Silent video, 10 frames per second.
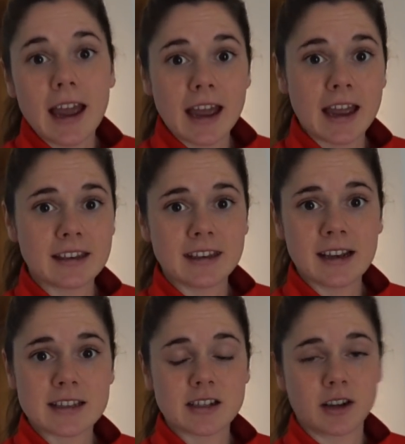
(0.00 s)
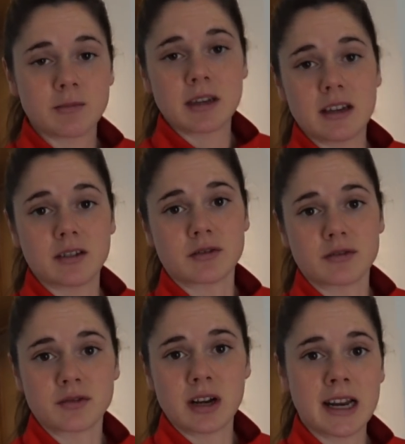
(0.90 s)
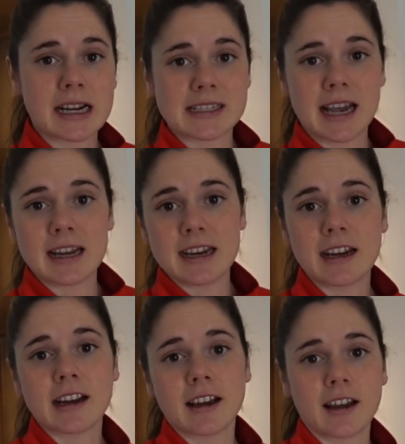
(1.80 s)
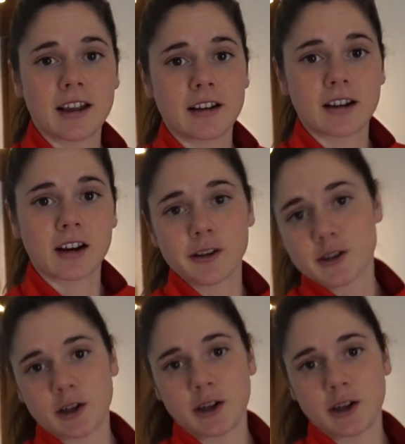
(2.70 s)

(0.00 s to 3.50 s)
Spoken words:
And yeah, it's gonna be really exciting and a close